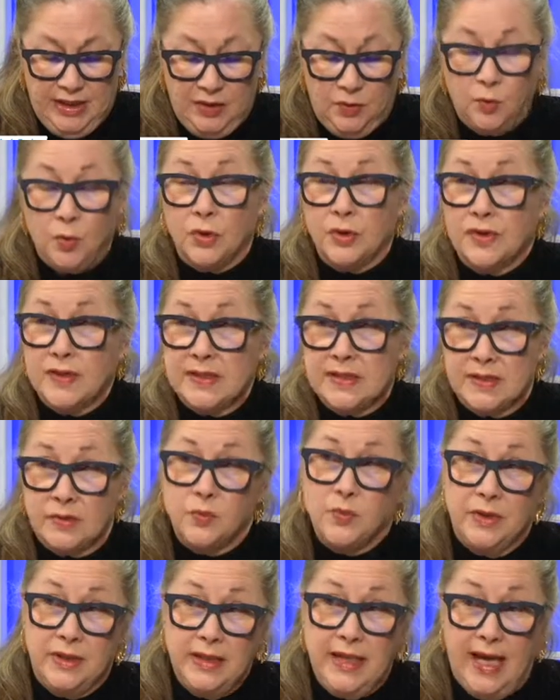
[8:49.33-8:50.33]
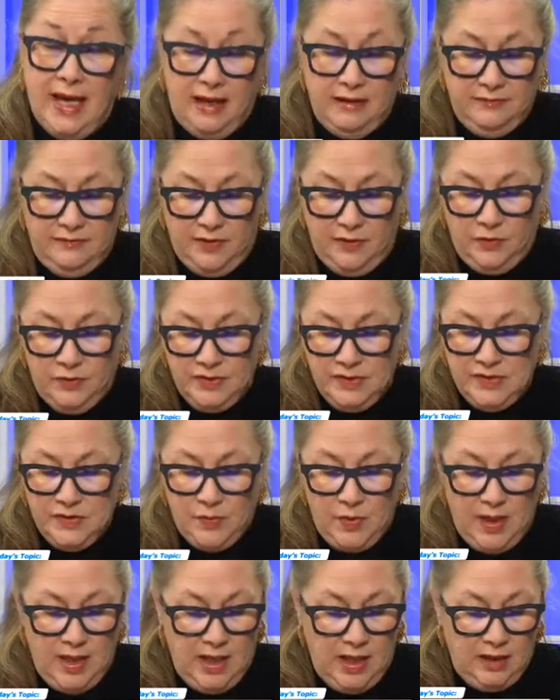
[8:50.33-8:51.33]
It works with the iPhone as
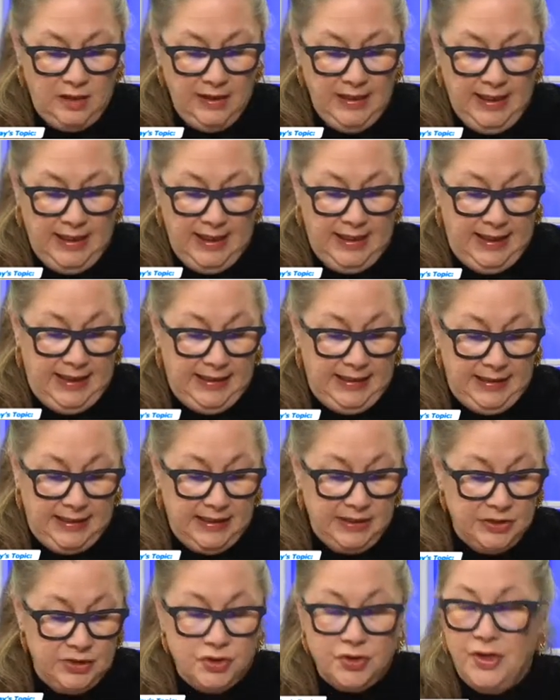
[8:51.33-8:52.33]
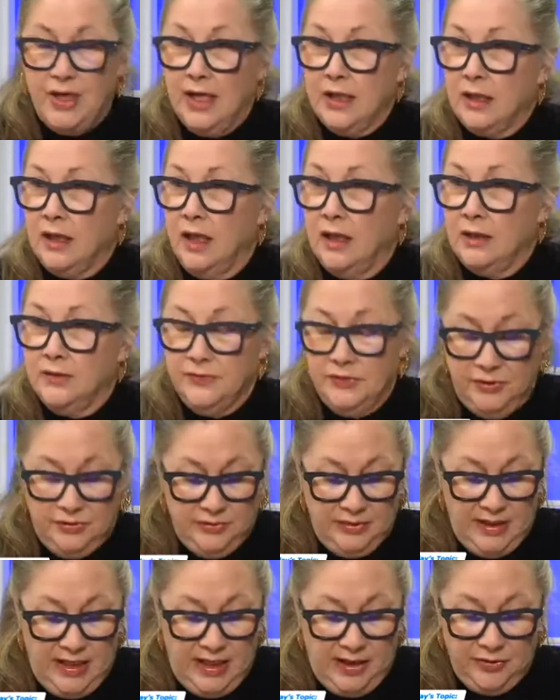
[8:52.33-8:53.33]
well, and it can track all of
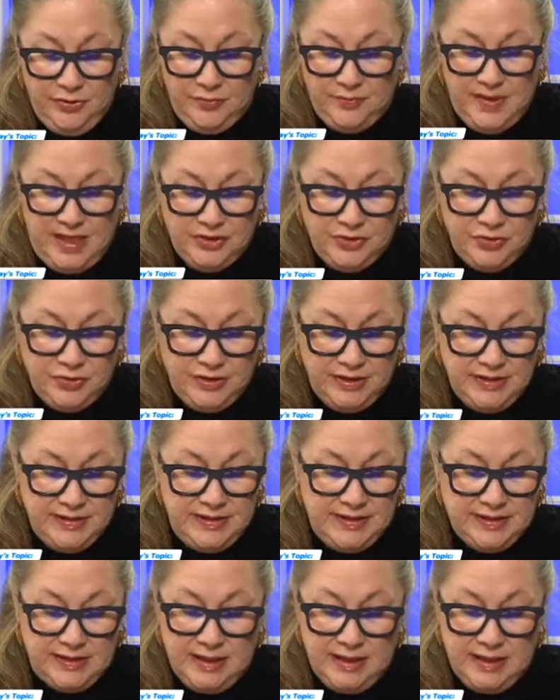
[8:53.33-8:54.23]
your health metrics.